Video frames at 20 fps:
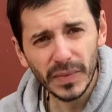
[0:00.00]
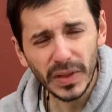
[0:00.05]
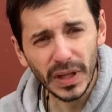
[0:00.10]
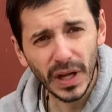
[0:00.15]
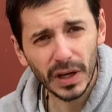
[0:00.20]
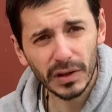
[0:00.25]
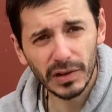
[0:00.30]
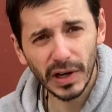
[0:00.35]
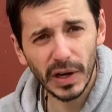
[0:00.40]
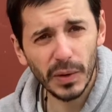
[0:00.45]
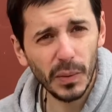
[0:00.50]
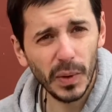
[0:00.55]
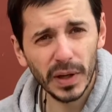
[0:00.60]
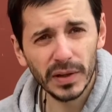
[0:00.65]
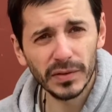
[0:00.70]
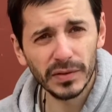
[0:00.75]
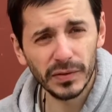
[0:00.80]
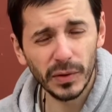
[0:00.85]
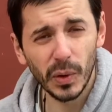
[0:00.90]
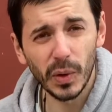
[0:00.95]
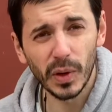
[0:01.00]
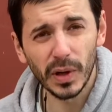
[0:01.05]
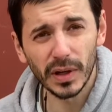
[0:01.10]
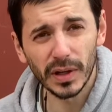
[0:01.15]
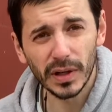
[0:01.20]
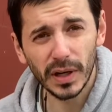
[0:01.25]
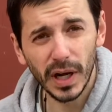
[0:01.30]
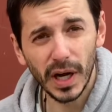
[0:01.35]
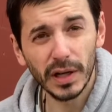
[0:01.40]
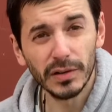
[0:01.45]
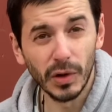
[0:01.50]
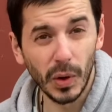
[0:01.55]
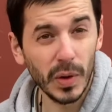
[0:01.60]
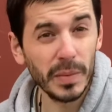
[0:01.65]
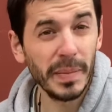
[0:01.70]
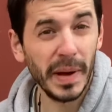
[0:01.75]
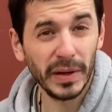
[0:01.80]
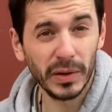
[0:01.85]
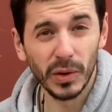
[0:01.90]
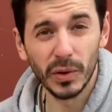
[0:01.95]
a great one for growing
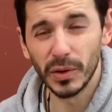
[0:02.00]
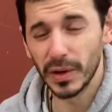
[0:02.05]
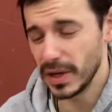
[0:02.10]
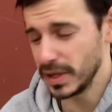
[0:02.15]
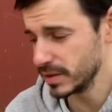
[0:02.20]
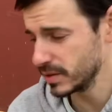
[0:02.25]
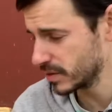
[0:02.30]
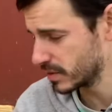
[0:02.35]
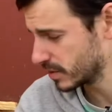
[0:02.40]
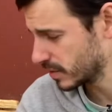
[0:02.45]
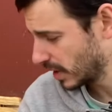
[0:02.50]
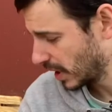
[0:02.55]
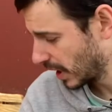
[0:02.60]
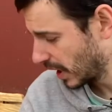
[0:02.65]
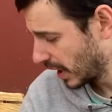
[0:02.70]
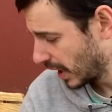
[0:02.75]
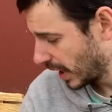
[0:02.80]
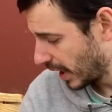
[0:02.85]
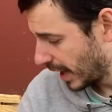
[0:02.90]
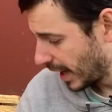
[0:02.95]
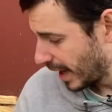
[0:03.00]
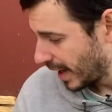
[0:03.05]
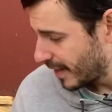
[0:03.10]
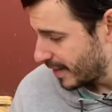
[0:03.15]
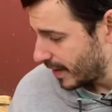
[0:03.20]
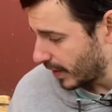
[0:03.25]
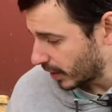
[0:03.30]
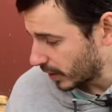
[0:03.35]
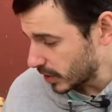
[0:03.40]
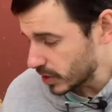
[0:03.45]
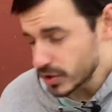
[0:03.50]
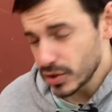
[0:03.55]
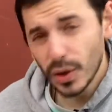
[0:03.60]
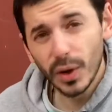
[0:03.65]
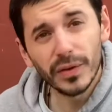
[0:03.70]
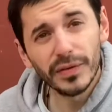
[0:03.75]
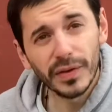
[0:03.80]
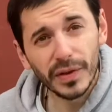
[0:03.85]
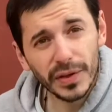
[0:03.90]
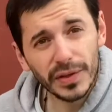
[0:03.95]
microgreens. They're going to
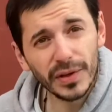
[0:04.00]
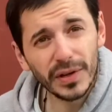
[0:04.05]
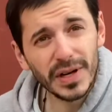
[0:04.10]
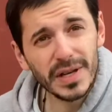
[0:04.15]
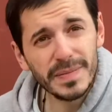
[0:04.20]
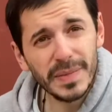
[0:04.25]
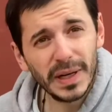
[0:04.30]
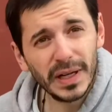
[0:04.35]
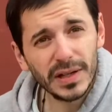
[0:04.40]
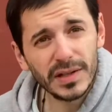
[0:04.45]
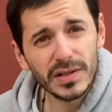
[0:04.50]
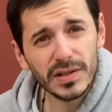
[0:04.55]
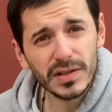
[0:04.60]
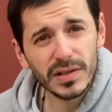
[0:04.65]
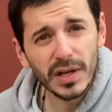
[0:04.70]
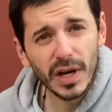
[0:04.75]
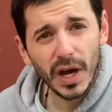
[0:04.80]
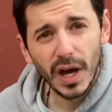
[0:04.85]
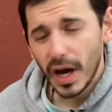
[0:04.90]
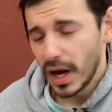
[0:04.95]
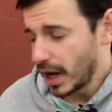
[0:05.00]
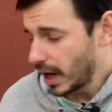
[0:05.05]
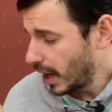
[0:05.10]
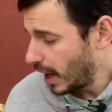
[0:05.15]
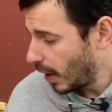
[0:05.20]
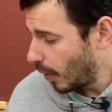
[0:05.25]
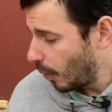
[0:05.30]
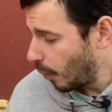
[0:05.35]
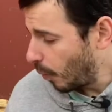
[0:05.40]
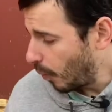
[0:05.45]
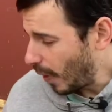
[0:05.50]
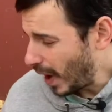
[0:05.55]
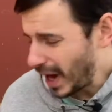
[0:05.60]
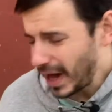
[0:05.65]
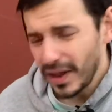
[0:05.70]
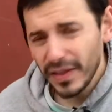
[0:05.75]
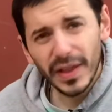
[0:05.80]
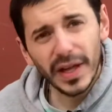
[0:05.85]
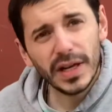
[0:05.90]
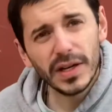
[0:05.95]
soak for 30 minutes.
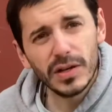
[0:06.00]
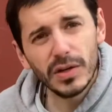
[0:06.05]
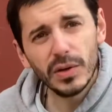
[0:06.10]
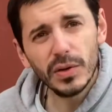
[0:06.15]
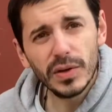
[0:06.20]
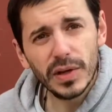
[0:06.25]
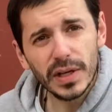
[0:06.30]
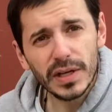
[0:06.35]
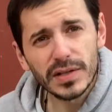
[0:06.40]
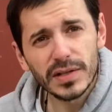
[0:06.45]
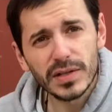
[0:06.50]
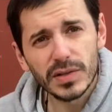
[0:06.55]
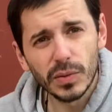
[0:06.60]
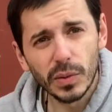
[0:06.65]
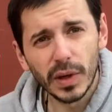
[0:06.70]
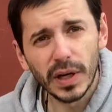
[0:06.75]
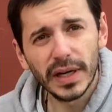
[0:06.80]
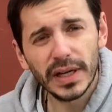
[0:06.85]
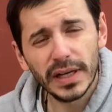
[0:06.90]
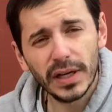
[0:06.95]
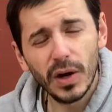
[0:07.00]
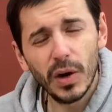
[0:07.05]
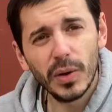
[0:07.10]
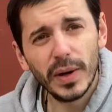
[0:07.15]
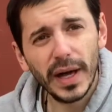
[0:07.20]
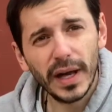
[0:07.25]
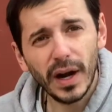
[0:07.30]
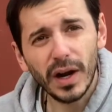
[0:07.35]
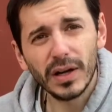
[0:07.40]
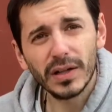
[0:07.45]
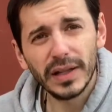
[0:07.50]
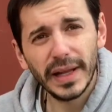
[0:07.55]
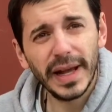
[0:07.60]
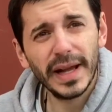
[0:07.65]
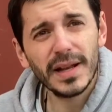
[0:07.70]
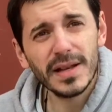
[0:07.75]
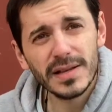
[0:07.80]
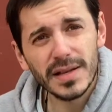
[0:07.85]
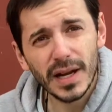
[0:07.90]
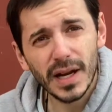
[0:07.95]
While they do this, we're going to go get our
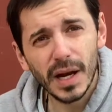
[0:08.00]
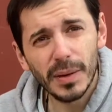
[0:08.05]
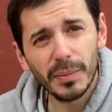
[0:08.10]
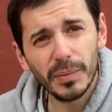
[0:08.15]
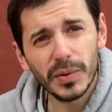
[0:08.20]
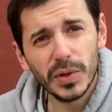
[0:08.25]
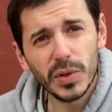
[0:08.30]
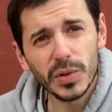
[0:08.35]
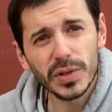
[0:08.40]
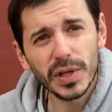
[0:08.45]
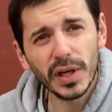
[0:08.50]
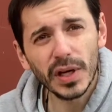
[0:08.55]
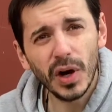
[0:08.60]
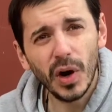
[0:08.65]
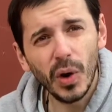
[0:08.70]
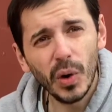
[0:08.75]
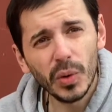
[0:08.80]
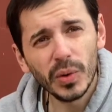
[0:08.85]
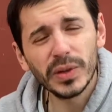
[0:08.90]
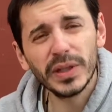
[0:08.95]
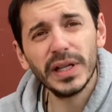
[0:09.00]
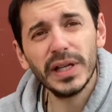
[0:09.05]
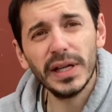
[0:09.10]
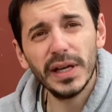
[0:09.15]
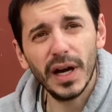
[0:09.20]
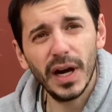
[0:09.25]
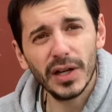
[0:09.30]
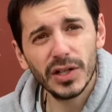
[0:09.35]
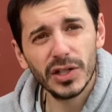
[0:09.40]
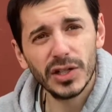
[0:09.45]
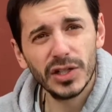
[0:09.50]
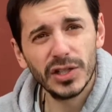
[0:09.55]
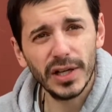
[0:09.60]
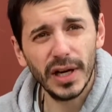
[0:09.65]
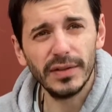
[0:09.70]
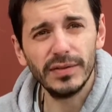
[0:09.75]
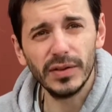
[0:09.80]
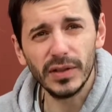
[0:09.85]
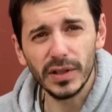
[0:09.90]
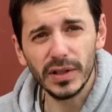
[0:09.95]
land set up using only a
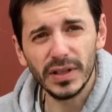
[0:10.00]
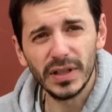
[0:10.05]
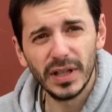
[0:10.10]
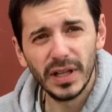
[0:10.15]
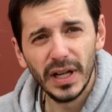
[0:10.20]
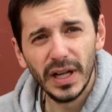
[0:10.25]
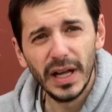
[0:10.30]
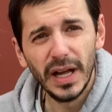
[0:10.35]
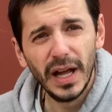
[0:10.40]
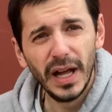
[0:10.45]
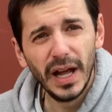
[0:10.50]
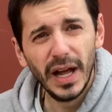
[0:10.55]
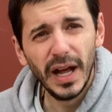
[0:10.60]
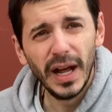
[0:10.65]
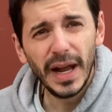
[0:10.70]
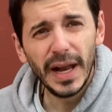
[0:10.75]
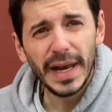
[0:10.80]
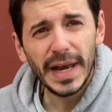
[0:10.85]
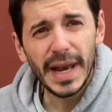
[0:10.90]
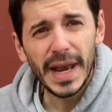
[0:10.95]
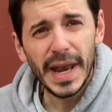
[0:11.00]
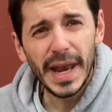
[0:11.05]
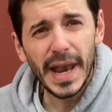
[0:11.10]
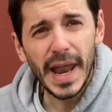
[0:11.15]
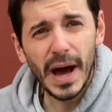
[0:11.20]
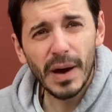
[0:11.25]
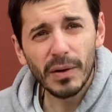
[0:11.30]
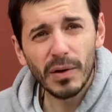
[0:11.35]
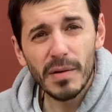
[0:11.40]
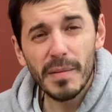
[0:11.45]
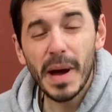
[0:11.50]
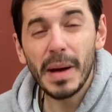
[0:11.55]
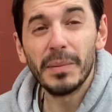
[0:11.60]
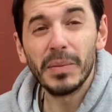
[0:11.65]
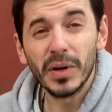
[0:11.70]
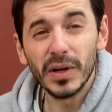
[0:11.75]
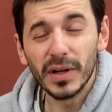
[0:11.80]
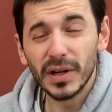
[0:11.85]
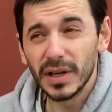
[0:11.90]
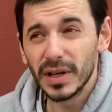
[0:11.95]
shovel. Now
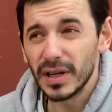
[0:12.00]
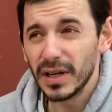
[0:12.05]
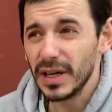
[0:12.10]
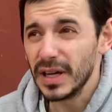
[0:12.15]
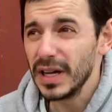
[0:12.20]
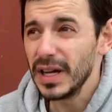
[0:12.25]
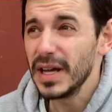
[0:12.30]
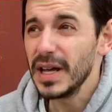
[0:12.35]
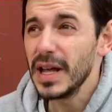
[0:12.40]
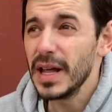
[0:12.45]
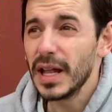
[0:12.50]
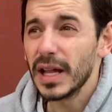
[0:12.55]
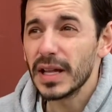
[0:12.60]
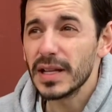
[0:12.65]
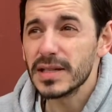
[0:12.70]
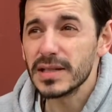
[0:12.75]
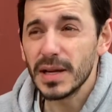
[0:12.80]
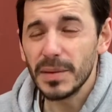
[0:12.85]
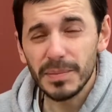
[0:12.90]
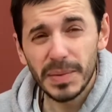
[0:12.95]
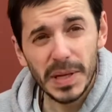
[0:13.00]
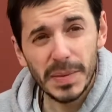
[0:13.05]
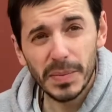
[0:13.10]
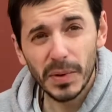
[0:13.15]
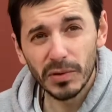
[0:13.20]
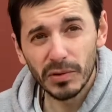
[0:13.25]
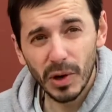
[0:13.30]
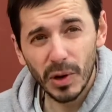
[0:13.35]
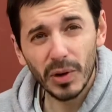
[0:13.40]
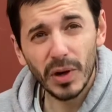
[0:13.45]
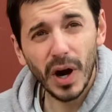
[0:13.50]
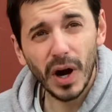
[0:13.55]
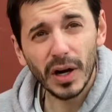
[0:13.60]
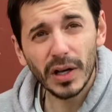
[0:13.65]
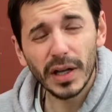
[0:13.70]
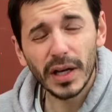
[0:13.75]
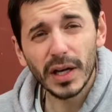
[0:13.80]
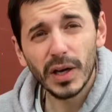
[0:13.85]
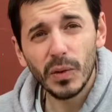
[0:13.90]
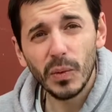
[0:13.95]
remember, some people grow
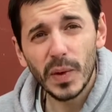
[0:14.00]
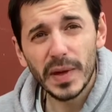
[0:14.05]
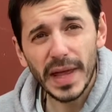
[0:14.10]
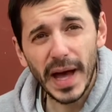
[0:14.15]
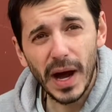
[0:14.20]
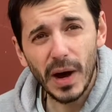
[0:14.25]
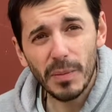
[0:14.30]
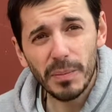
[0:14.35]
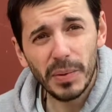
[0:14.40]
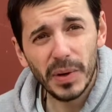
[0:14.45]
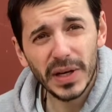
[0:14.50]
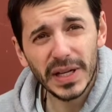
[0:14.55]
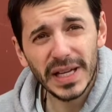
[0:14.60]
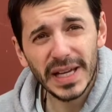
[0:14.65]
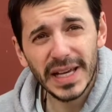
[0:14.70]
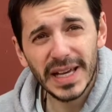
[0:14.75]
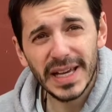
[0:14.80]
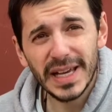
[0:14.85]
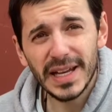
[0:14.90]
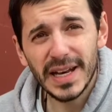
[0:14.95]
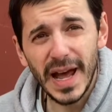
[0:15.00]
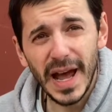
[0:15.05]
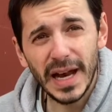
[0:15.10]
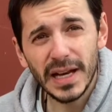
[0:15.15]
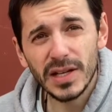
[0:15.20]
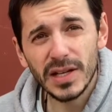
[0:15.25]
garlic without putting it in any